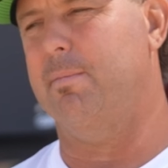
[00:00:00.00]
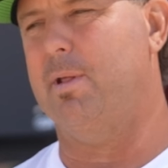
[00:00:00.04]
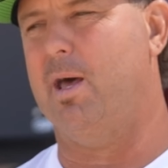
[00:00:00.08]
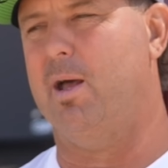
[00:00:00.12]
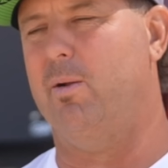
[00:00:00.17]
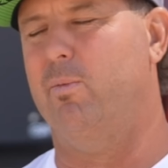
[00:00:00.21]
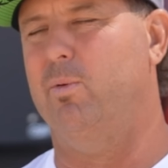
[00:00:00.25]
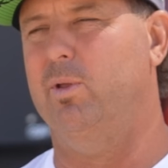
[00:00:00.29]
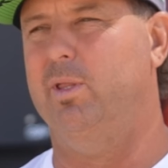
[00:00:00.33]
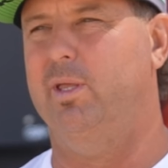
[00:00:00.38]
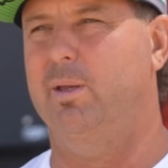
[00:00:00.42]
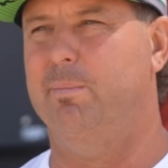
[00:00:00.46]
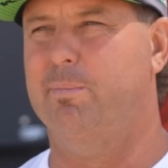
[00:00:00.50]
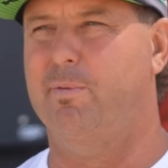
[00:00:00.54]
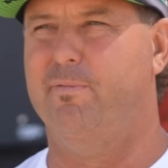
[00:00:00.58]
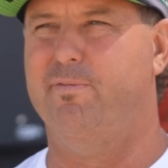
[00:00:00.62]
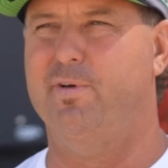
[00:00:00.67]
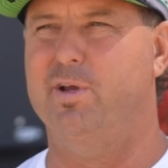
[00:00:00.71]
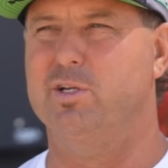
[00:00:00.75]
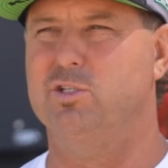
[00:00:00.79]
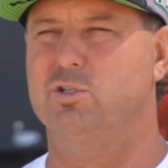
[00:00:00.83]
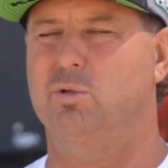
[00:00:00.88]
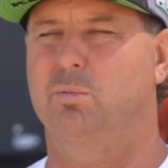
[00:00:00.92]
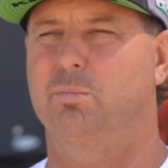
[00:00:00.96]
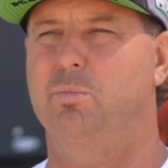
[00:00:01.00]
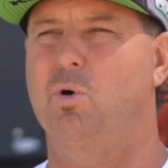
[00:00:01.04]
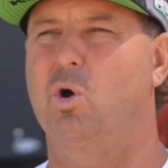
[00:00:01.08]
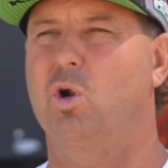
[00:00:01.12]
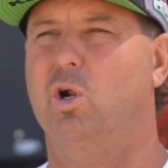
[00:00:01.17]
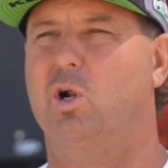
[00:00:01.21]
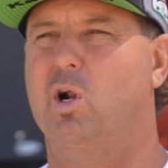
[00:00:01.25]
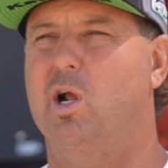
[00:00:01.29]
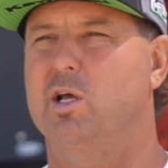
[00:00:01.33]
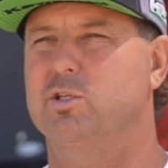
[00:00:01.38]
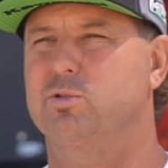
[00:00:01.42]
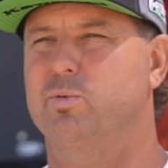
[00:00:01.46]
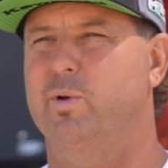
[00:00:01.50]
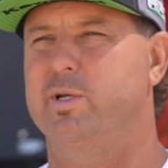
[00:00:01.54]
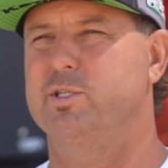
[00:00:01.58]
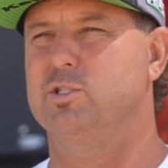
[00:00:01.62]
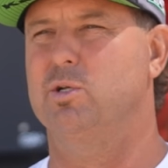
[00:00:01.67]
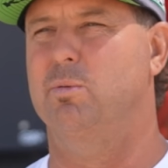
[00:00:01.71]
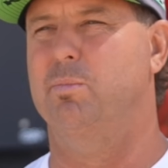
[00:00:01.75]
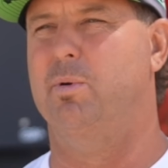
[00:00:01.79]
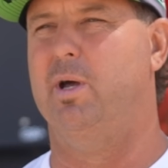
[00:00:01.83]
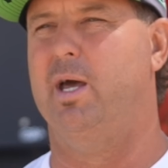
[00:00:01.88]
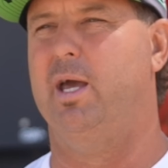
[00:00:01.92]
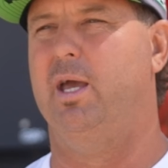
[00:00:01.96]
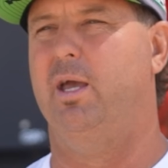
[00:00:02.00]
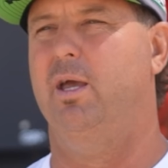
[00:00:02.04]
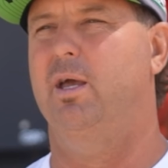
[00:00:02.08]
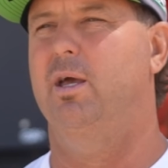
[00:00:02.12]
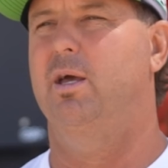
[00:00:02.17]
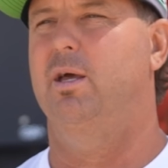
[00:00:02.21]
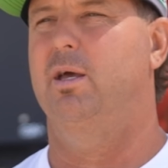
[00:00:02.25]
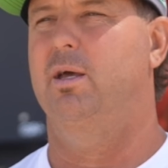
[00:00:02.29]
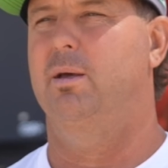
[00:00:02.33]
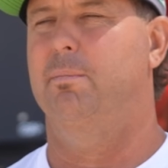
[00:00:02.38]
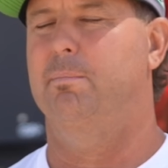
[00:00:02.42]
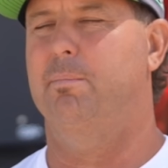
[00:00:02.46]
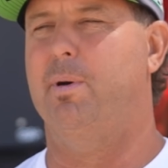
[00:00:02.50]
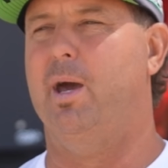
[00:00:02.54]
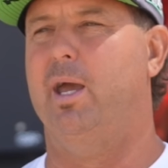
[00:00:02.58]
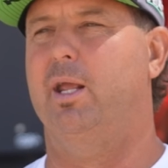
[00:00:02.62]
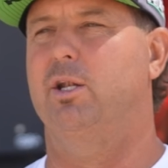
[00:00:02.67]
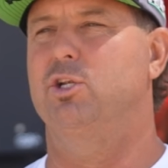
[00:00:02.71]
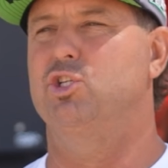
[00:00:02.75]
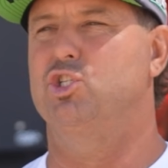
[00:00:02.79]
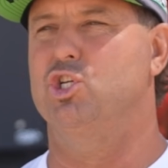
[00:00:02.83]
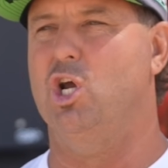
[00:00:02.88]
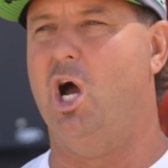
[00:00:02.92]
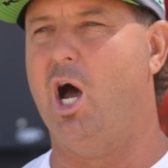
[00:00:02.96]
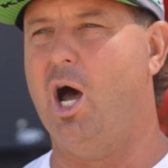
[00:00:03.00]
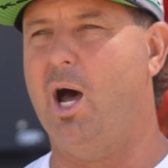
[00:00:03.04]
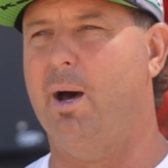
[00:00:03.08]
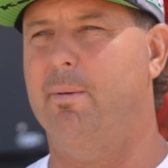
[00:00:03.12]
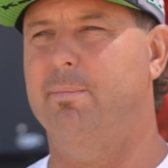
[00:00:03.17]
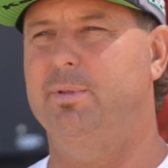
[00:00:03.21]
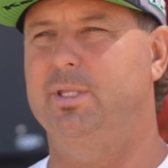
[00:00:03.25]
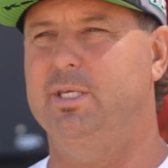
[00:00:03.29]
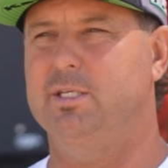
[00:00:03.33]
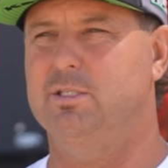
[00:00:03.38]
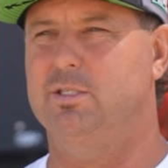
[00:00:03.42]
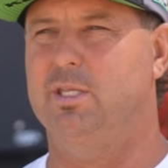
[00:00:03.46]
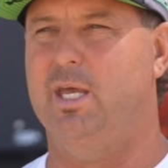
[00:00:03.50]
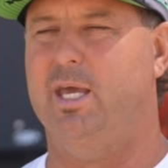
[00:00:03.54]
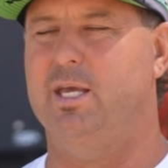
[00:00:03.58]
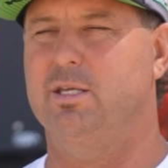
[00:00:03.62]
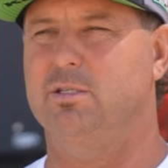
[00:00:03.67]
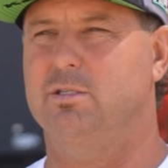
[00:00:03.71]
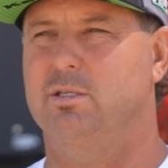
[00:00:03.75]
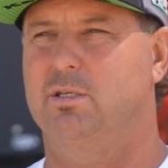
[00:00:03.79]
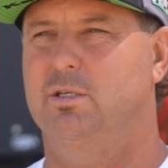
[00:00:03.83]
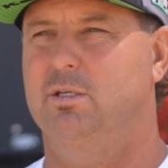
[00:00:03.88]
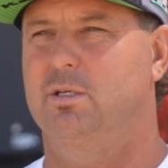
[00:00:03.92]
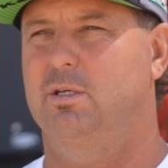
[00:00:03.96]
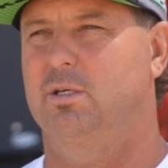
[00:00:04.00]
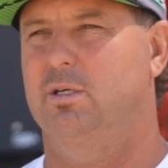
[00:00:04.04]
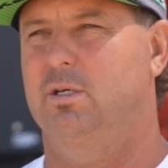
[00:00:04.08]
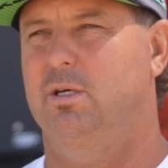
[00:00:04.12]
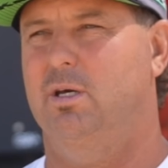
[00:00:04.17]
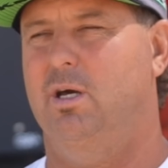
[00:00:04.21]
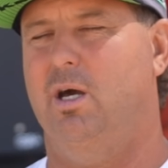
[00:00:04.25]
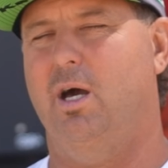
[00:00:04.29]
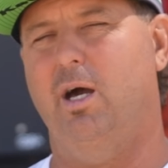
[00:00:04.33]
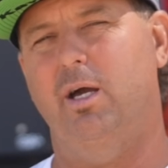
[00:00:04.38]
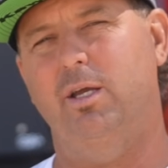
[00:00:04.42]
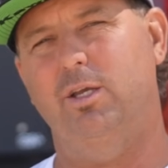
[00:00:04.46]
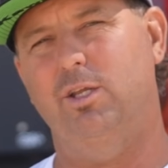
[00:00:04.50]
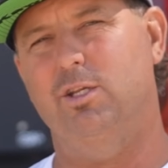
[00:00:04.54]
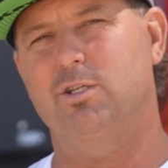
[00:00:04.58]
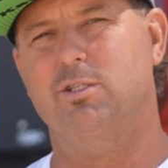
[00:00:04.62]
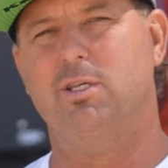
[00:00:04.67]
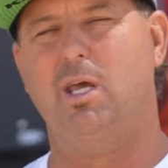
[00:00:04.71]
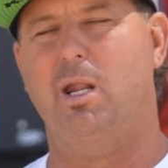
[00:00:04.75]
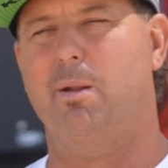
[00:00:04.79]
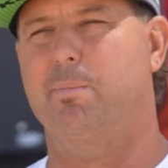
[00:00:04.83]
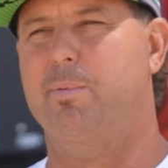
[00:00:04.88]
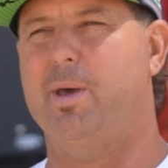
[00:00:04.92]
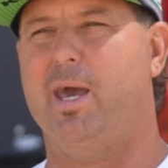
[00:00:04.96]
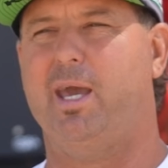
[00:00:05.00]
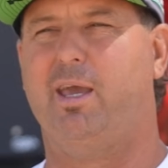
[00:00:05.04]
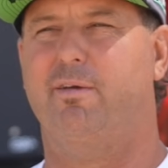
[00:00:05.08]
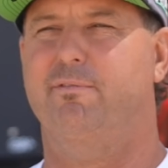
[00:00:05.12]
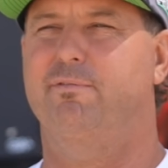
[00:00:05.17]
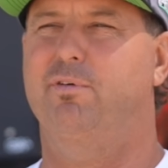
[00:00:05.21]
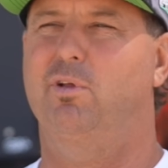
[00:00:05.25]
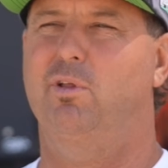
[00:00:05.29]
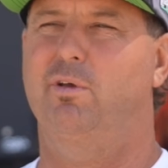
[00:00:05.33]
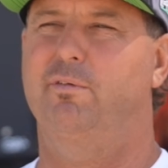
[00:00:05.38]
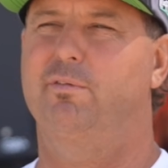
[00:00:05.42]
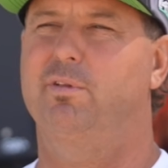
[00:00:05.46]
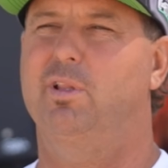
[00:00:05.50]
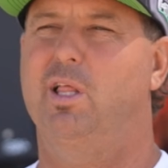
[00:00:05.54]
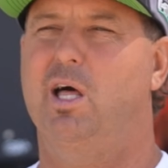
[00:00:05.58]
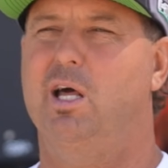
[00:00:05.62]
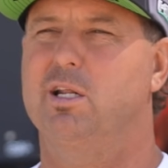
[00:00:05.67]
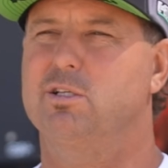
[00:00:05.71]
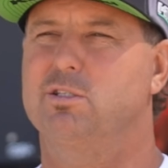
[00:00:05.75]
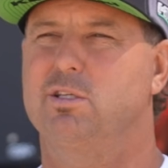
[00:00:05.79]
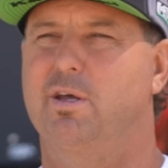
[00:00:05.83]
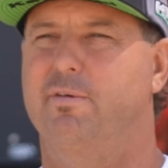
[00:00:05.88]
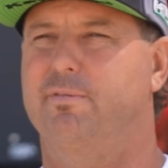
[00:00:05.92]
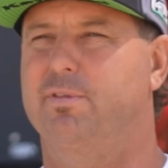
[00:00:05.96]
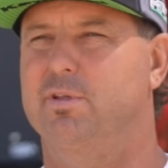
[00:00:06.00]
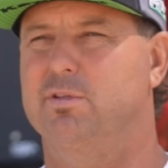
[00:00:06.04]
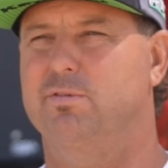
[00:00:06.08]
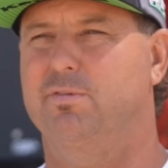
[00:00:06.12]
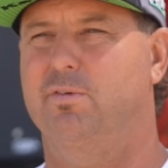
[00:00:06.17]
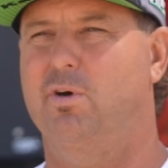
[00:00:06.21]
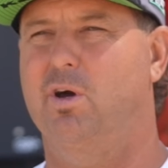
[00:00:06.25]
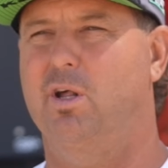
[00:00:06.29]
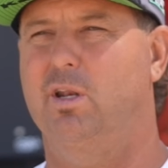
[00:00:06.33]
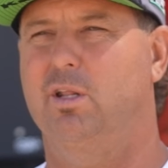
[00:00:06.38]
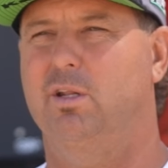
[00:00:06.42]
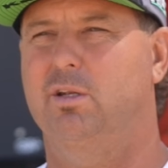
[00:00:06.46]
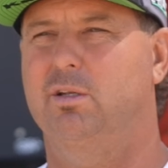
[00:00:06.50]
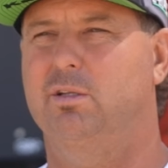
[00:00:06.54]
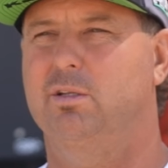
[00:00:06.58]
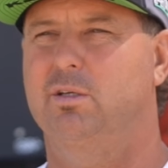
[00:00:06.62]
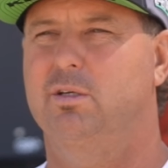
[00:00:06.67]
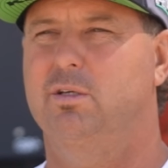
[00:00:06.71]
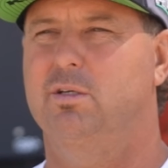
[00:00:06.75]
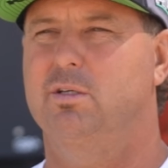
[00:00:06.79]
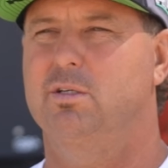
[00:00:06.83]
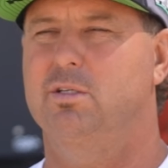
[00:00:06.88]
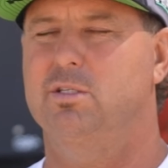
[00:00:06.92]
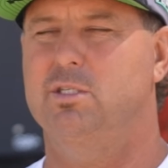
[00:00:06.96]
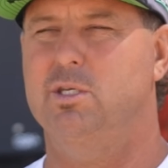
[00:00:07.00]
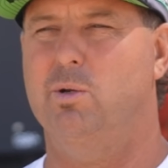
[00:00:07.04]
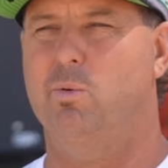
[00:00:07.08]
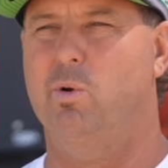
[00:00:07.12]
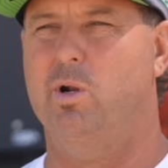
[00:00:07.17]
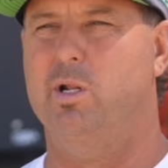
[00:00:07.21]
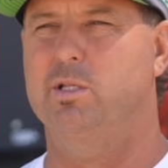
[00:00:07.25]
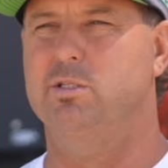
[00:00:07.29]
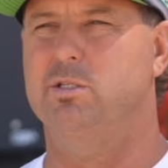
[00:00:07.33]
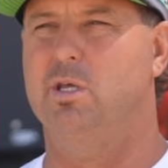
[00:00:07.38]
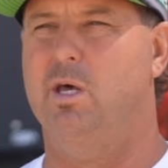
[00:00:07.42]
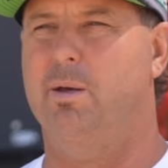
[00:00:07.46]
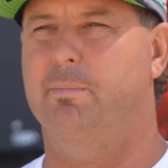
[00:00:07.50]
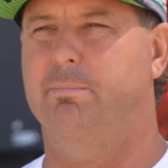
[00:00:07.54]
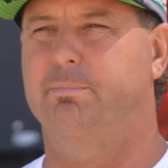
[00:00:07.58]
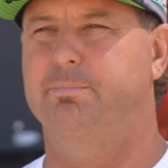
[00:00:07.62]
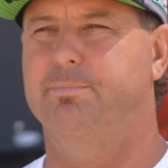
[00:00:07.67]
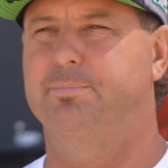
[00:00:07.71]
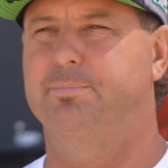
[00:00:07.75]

not really a professional motocross racer by job these days, you just kind of pack it full of a lot of stuff that's fun and see where it ends up.